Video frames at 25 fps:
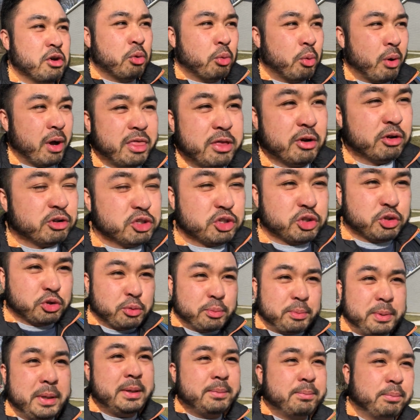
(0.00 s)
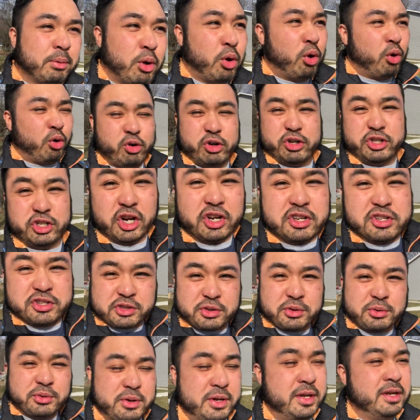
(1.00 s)
whether it's through people or just
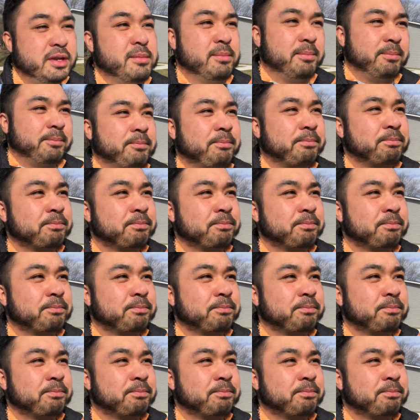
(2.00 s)
through him.